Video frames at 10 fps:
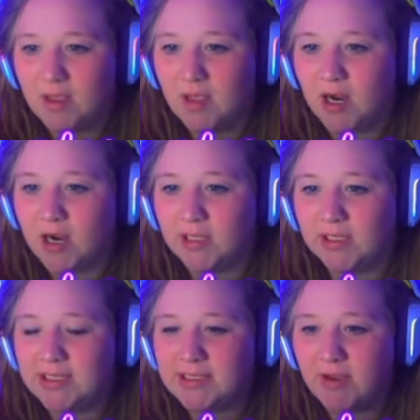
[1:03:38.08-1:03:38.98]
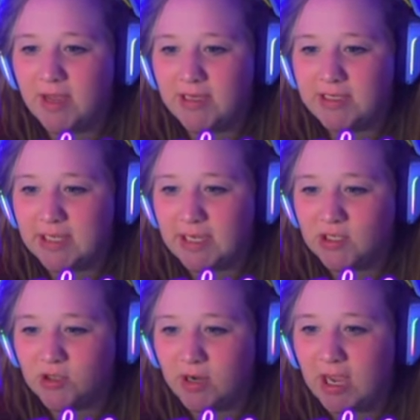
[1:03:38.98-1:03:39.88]
All right, let's go ahead and design
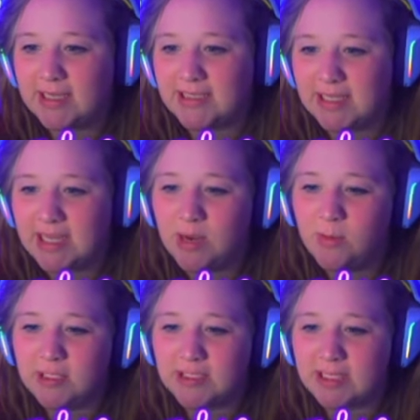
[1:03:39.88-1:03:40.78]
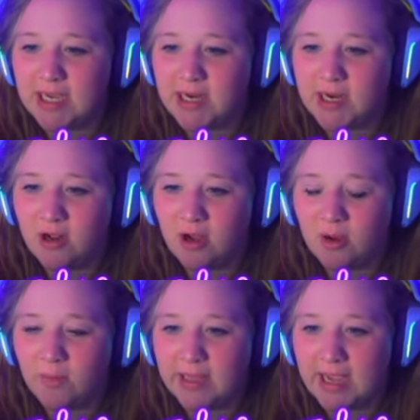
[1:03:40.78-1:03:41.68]
jewelry. I said I would design an all
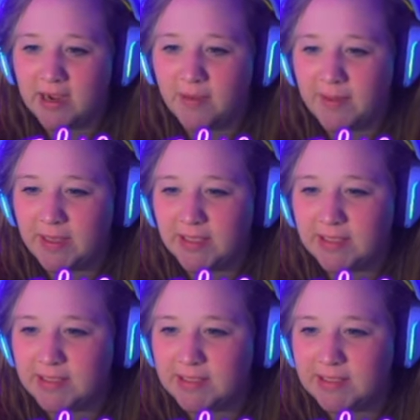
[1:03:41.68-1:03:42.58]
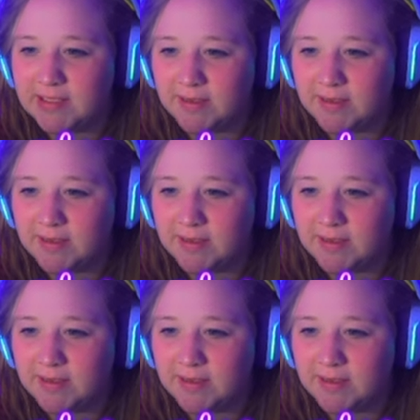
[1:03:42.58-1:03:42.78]
black piece.